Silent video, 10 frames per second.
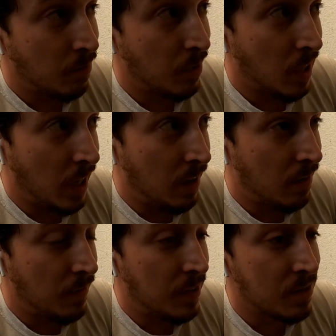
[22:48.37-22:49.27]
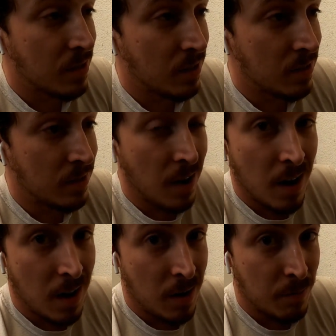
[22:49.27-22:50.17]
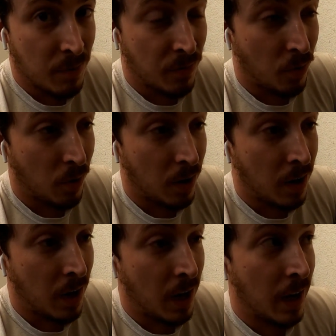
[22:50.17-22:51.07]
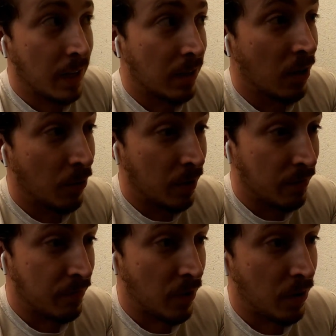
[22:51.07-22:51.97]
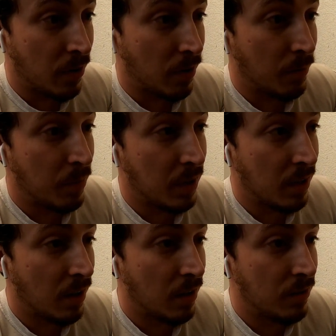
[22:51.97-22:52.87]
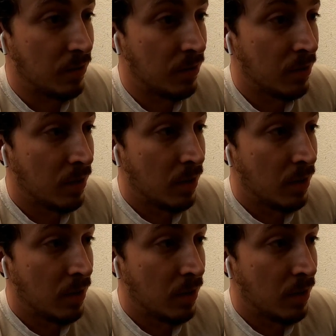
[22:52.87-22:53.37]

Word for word: But this needs done before I go any further because